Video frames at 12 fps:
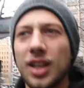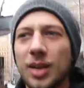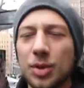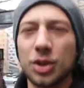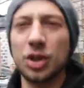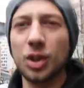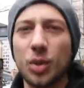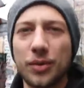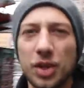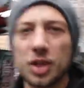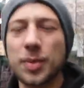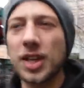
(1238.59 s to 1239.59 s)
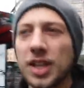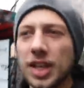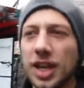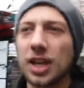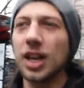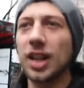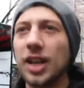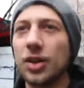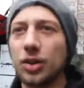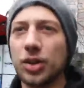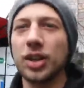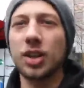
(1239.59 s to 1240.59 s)
I'm not sure whether to spend the day like that
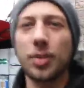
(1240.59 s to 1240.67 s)
or tread